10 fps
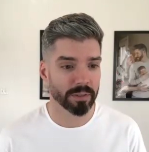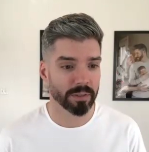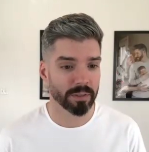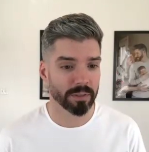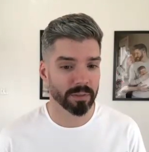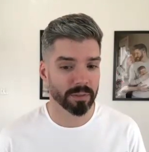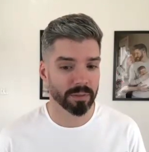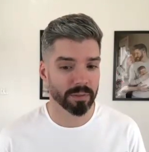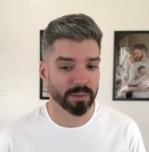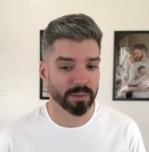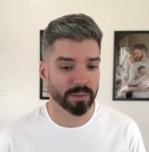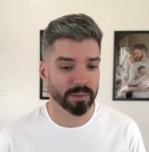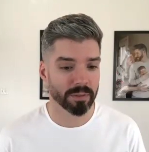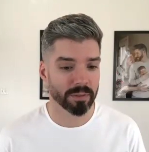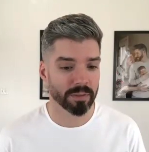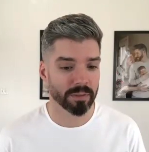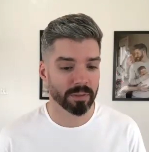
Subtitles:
No one is speaking in this clip.